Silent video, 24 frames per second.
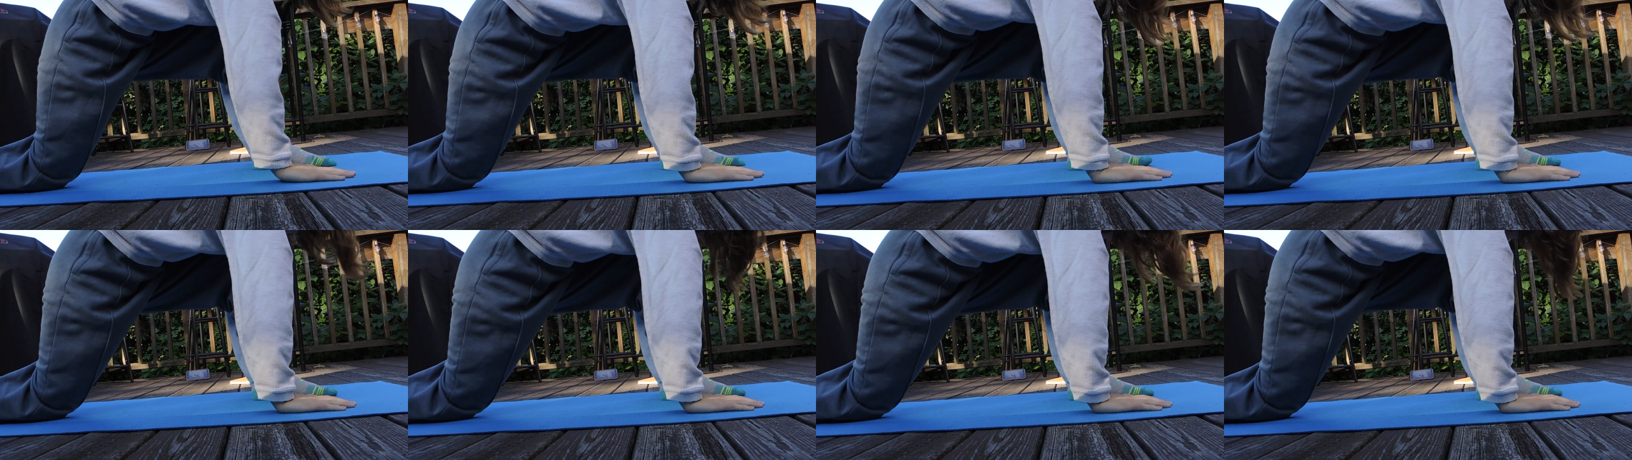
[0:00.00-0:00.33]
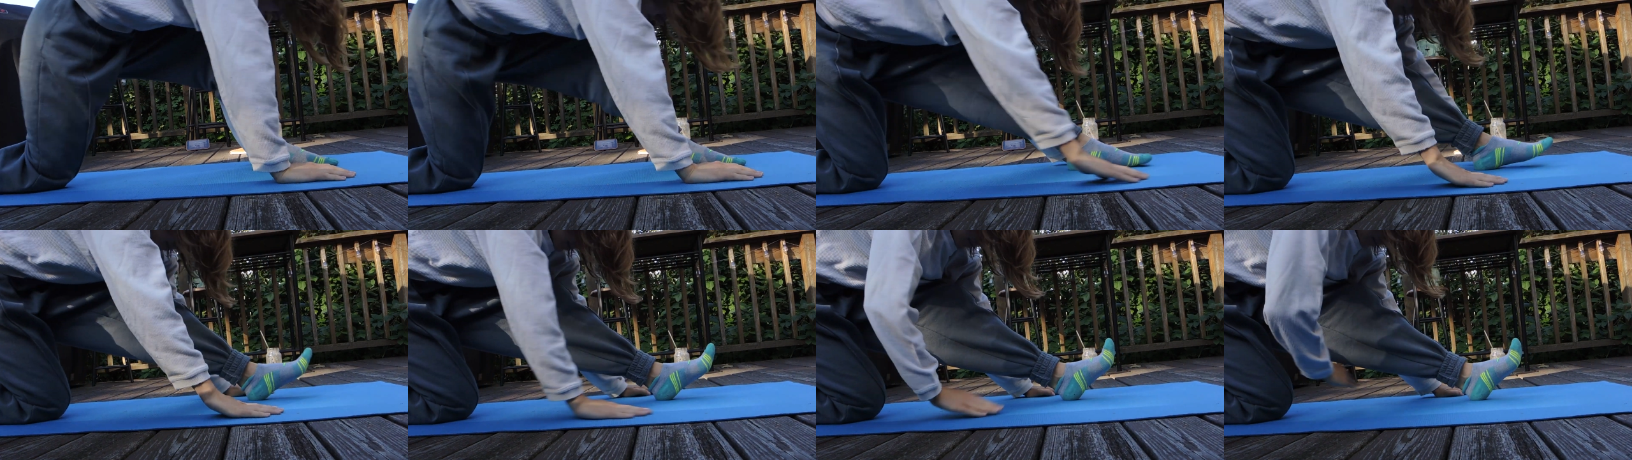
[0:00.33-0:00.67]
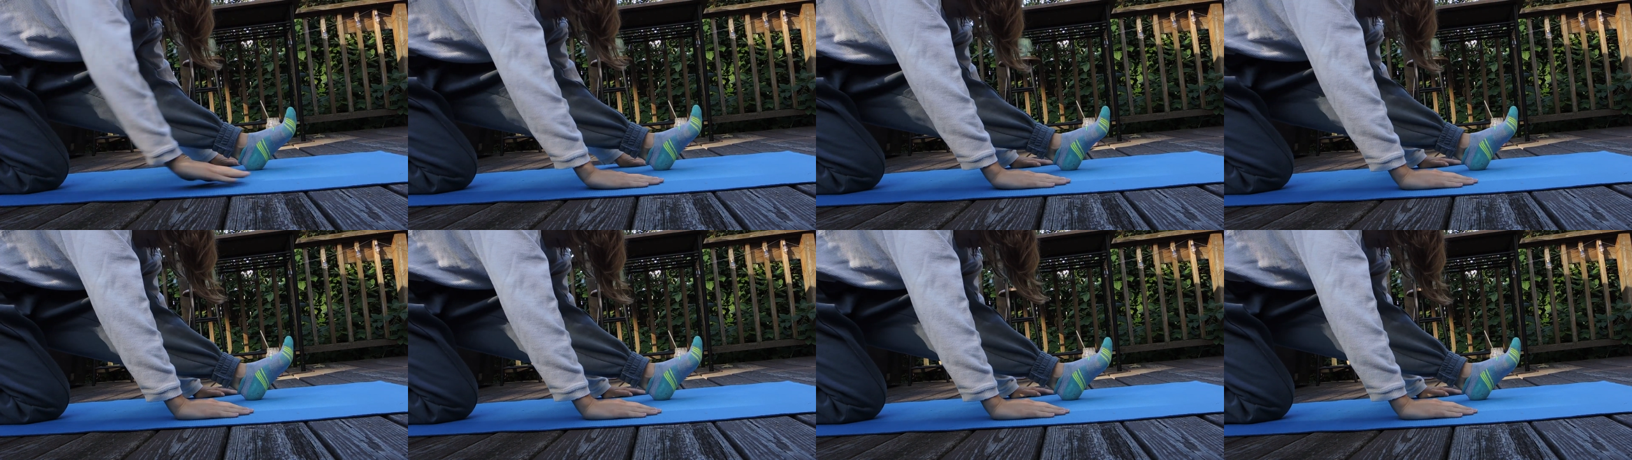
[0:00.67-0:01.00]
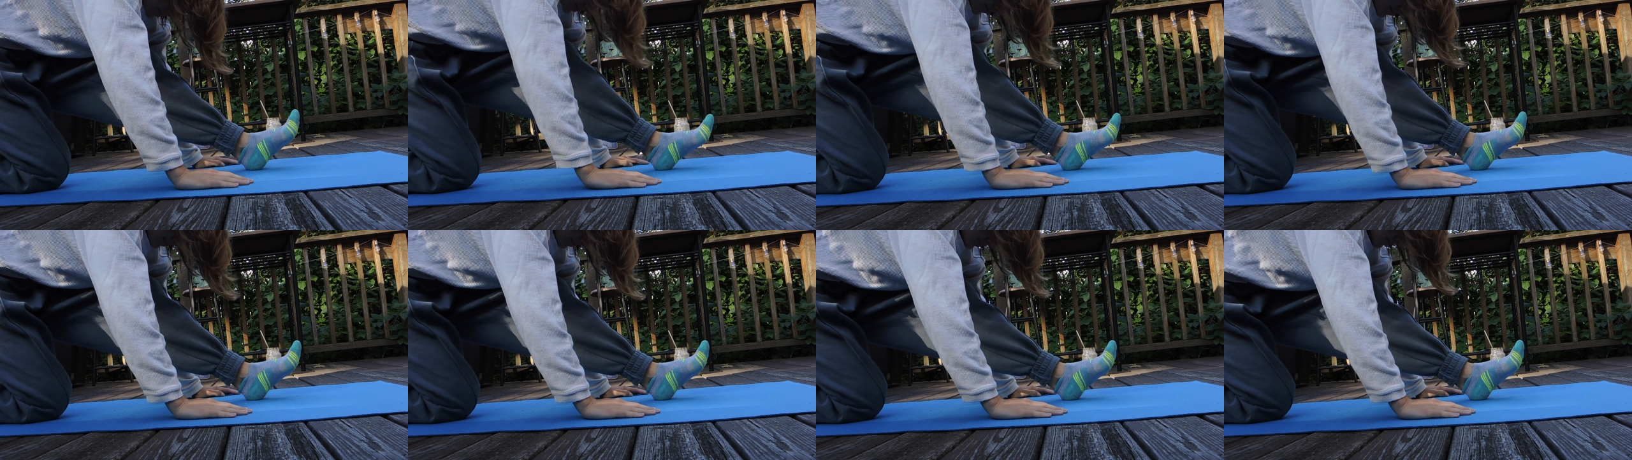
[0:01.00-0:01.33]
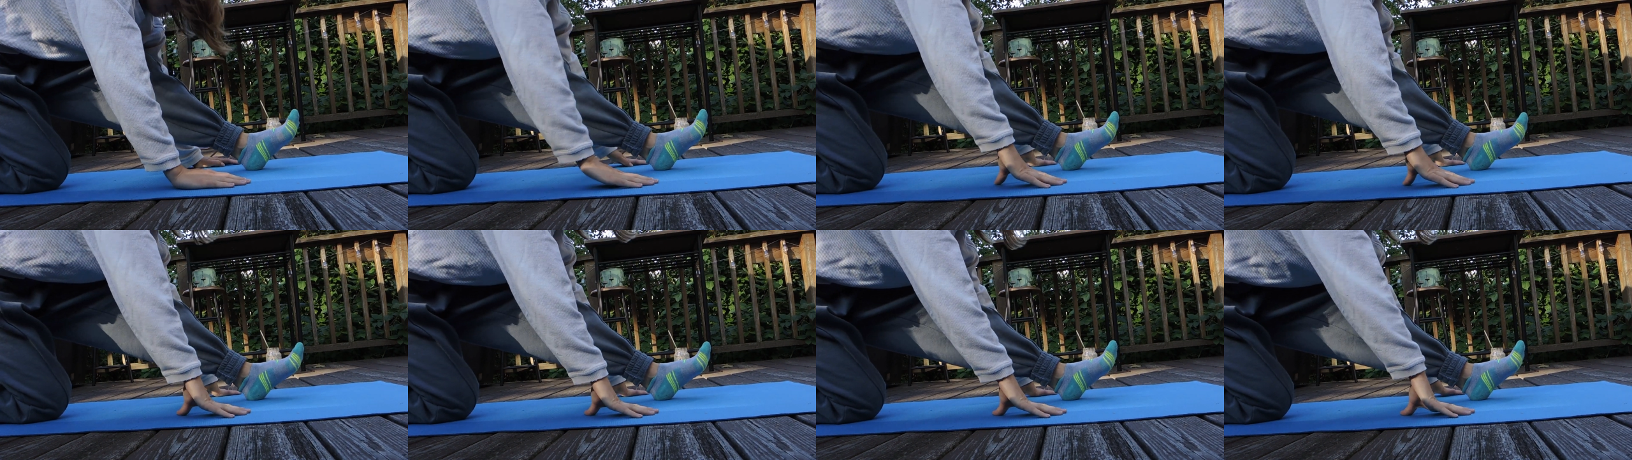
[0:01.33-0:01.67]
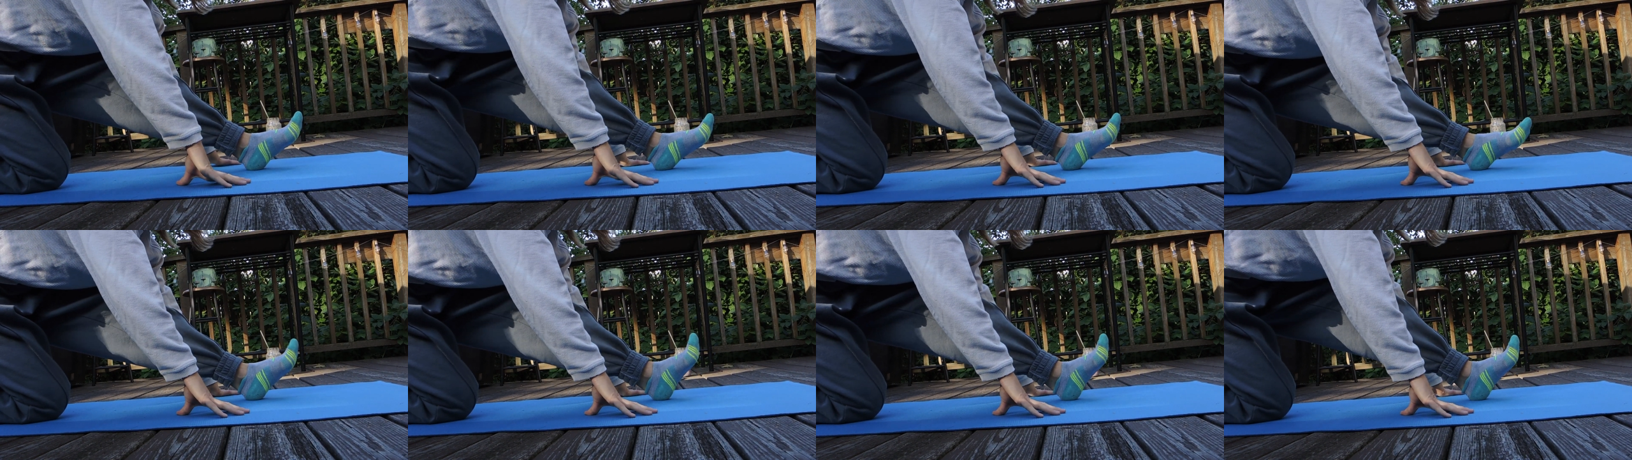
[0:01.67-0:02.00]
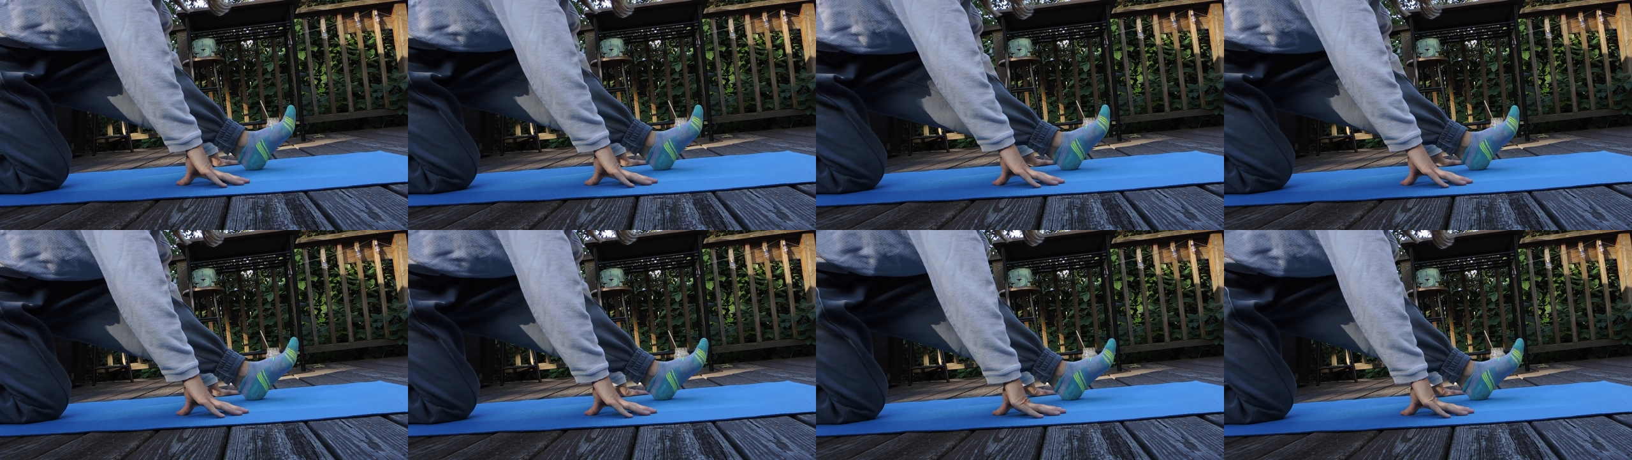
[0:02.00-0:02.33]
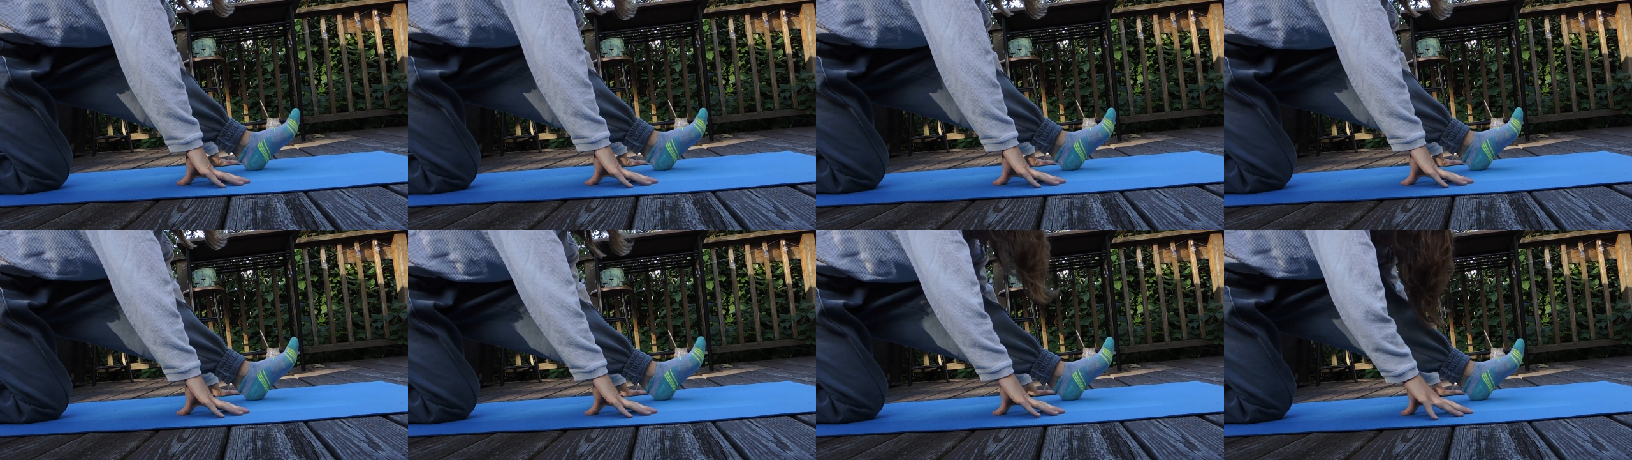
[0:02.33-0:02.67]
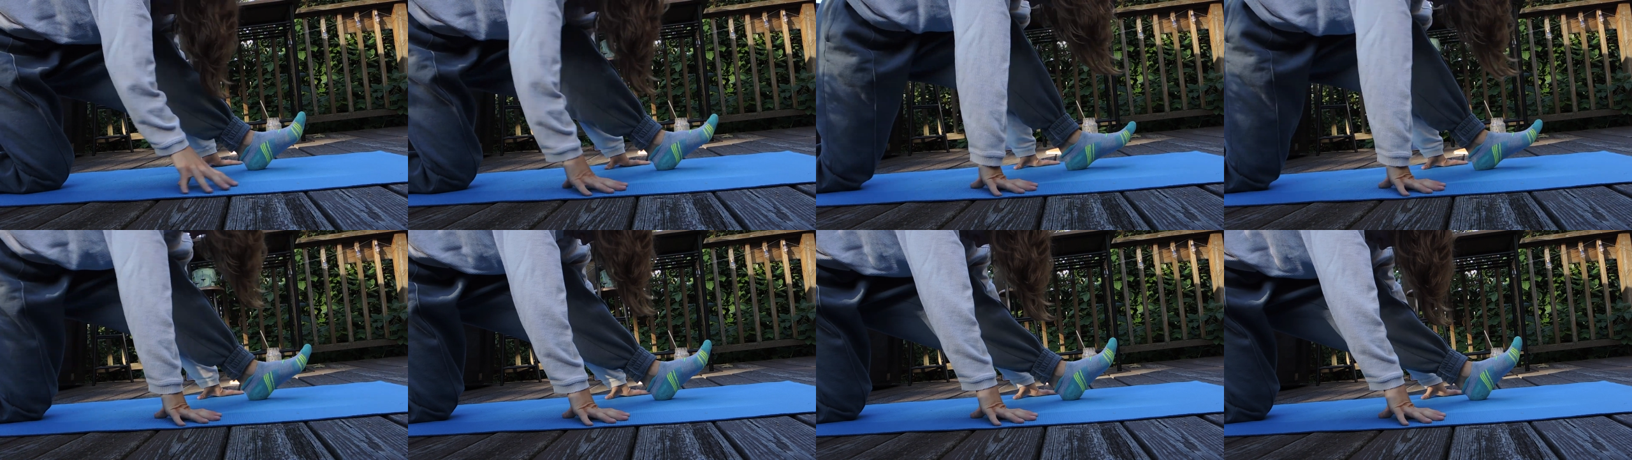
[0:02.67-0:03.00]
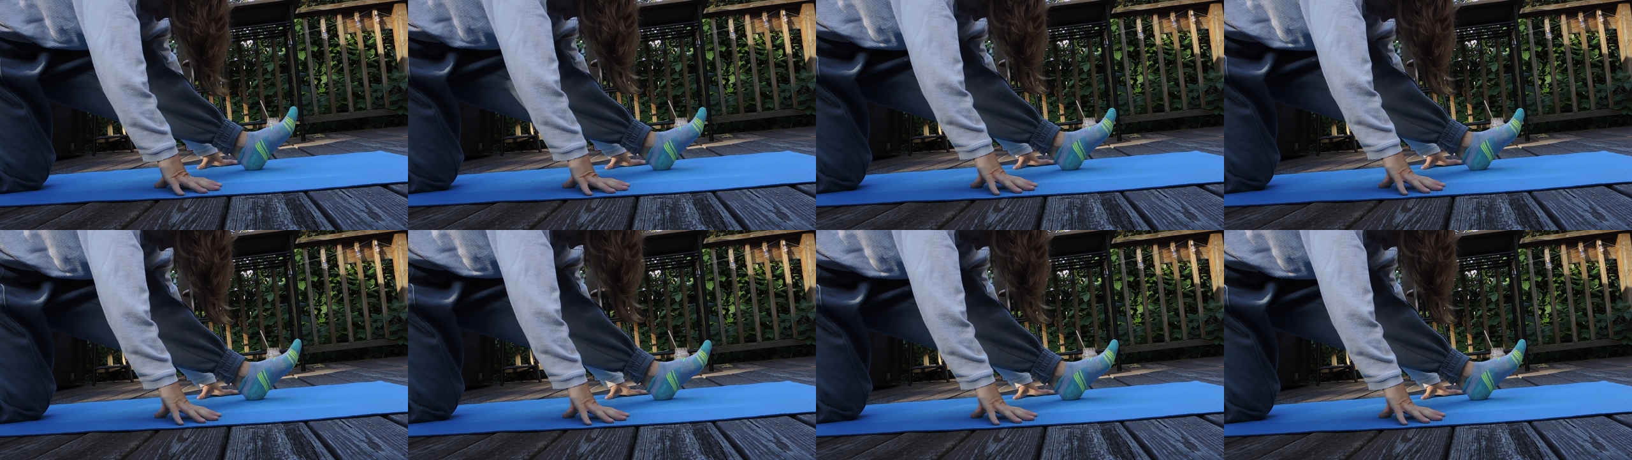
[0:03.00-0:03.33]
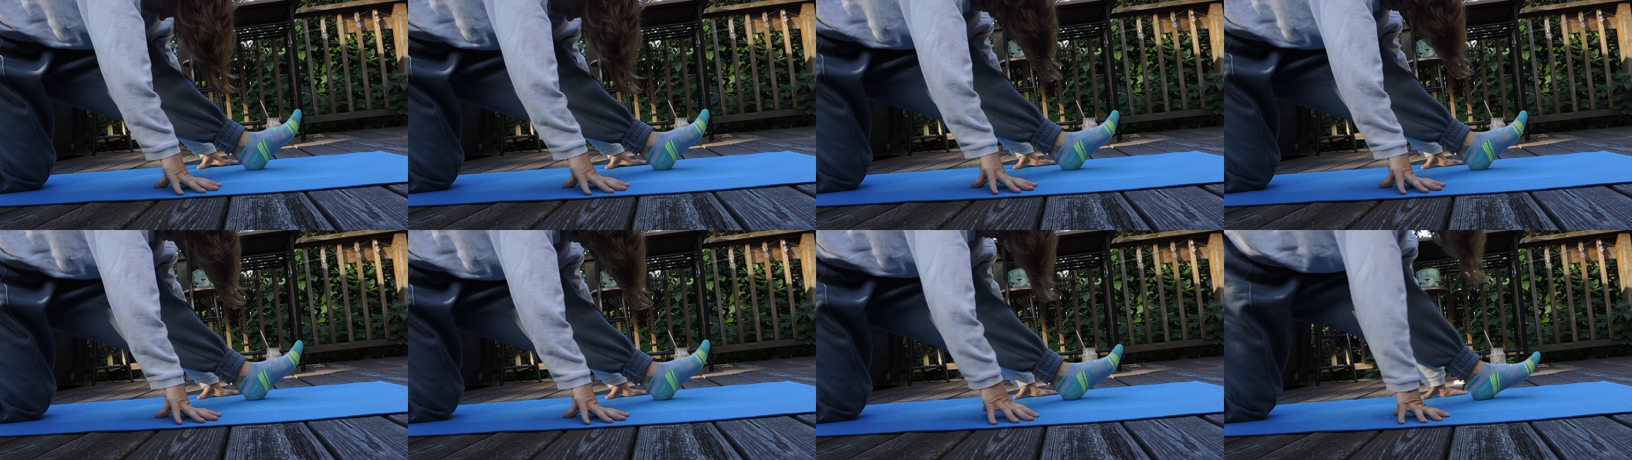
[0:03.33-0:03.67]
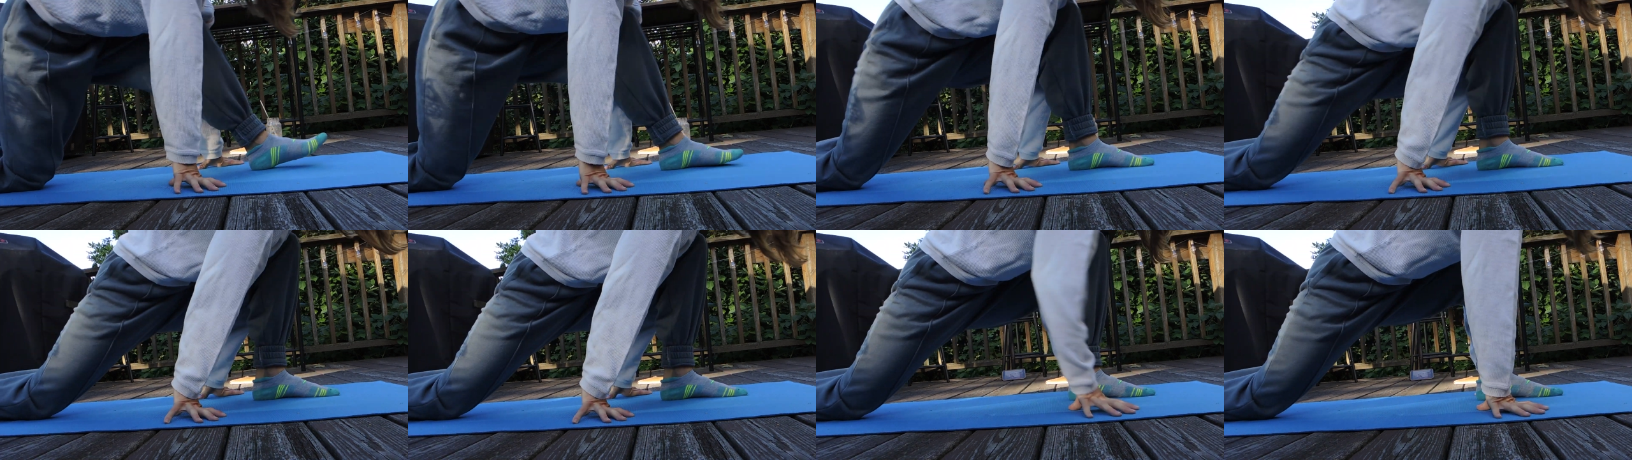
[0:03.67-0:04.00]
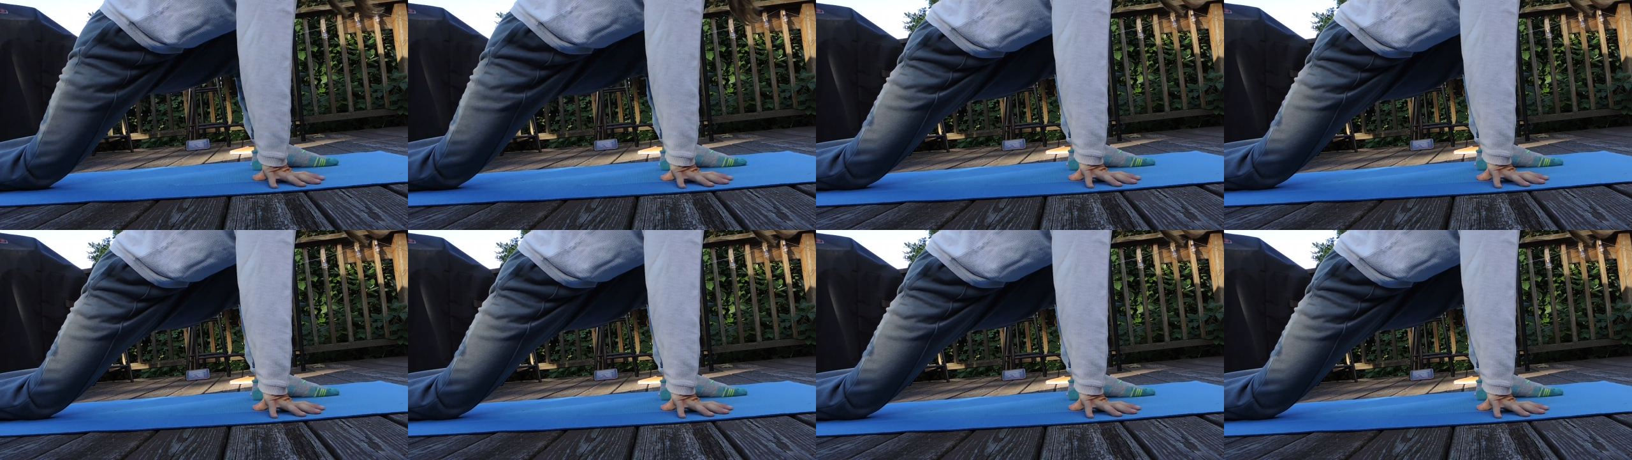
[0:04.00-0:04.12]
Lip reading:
No face is visible, so there are no lips to read.